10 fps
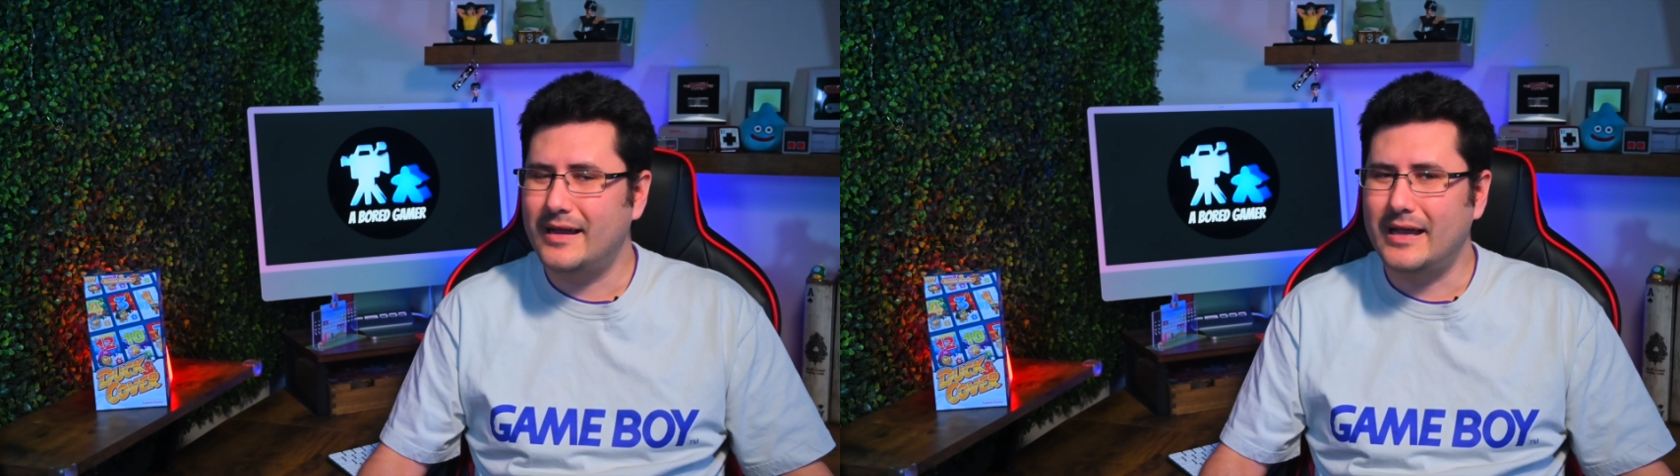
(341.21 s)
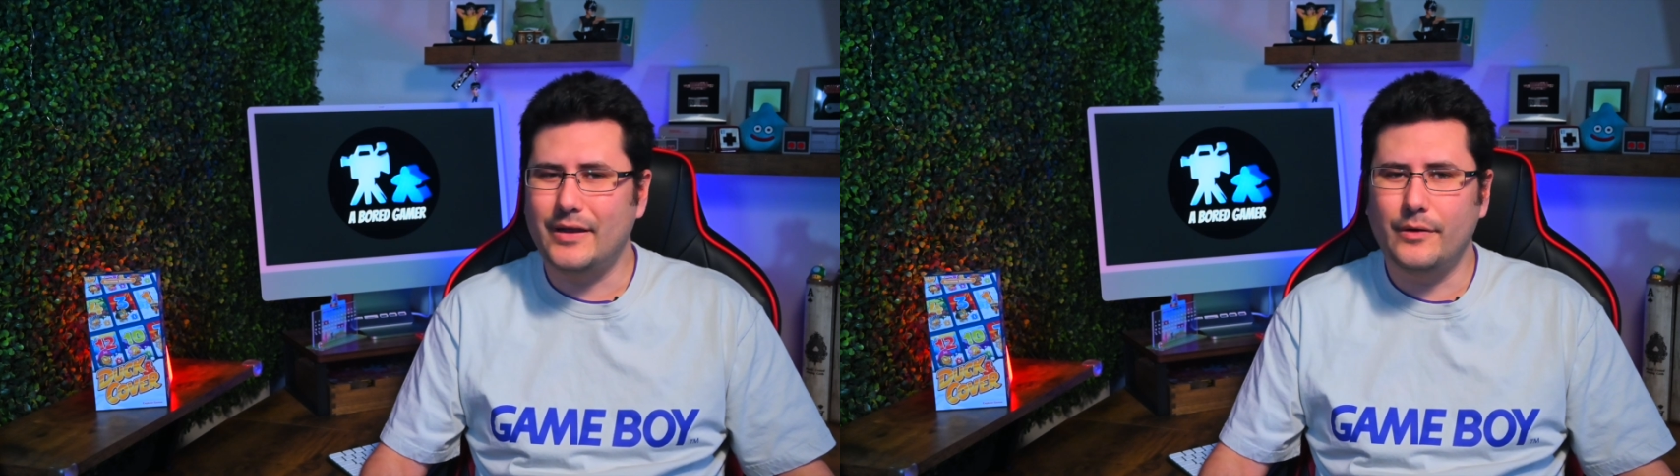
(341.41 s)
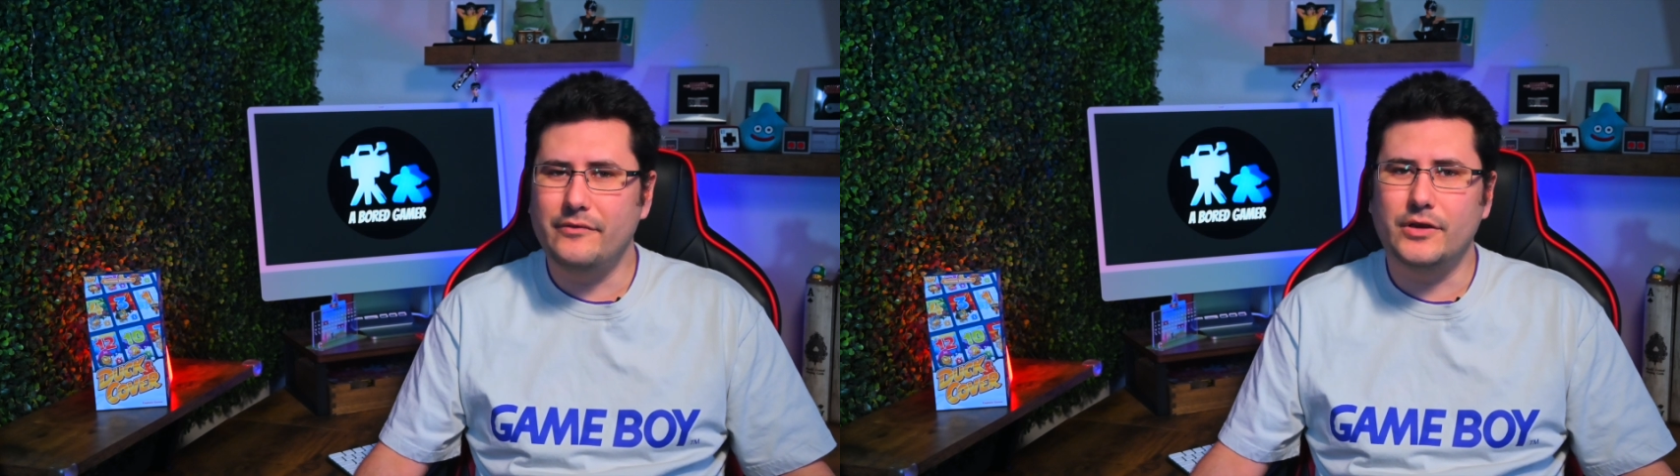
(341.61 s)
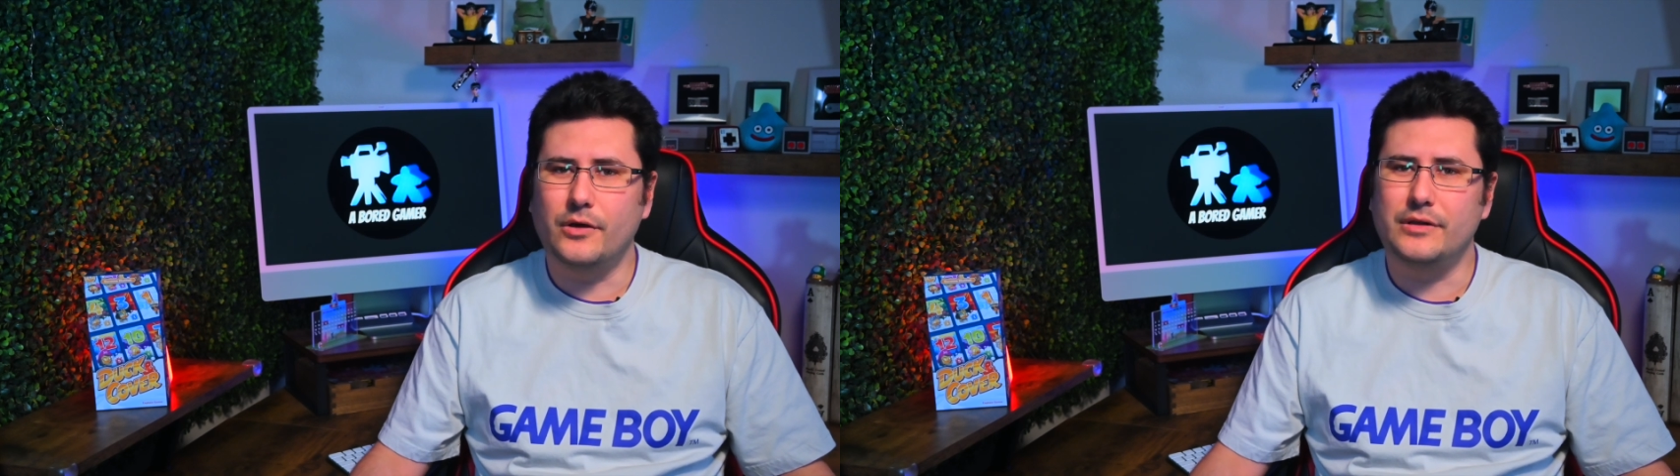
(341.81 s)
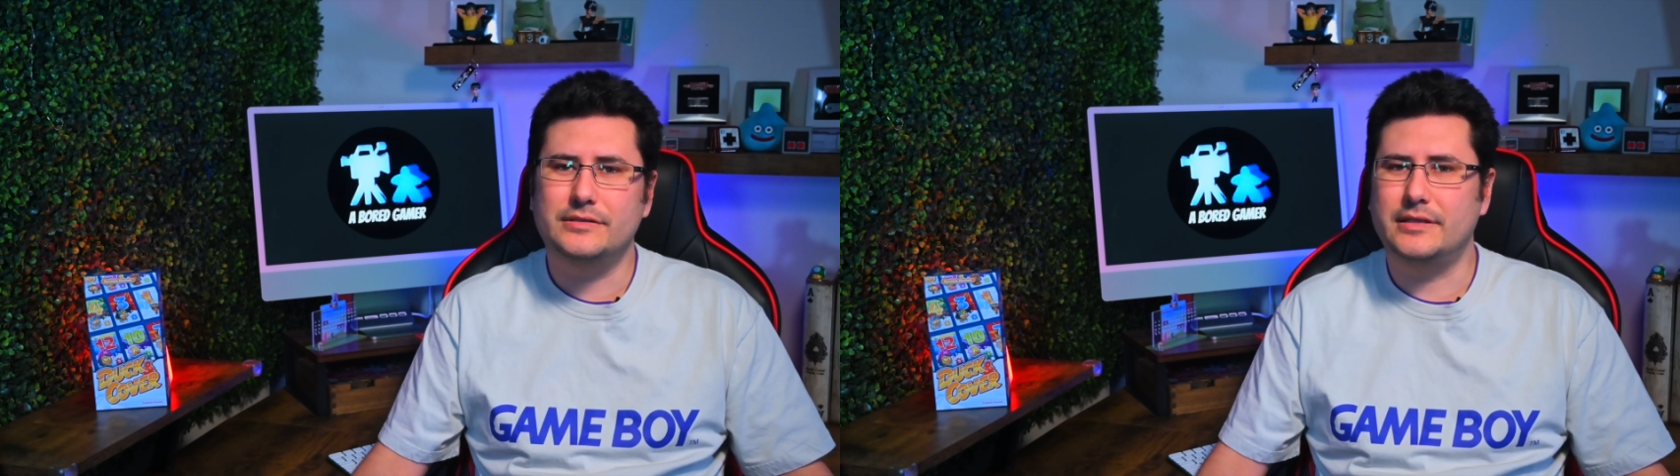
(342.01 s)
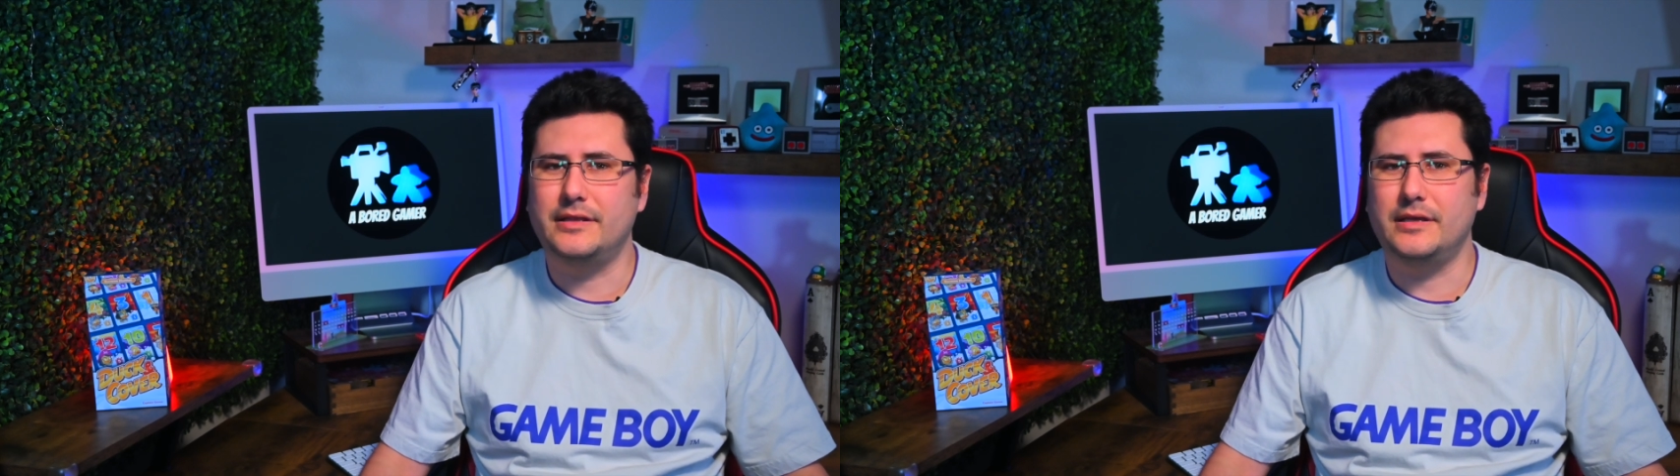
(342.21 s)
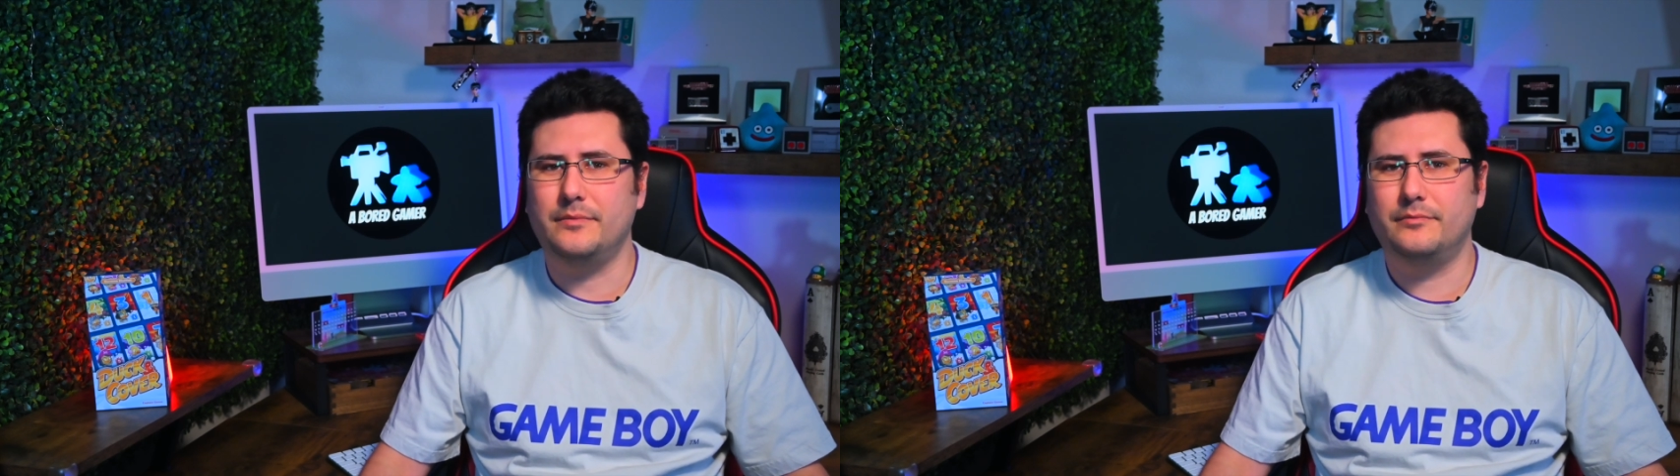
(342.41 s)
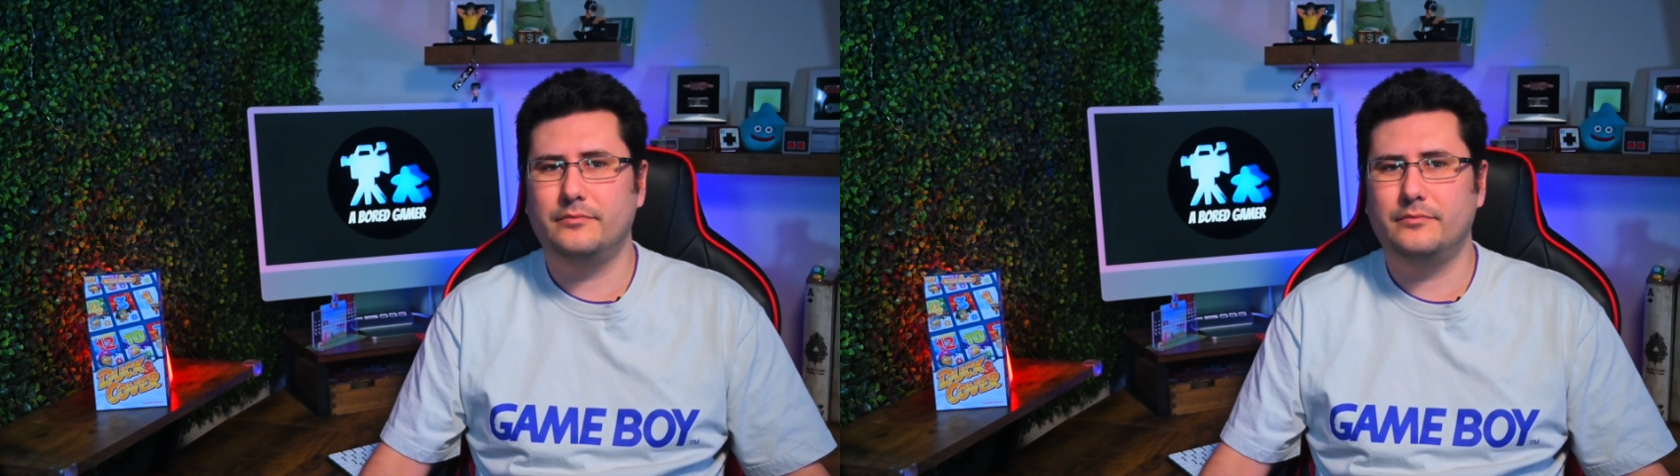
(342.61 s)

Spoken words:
I don't even notice the theme.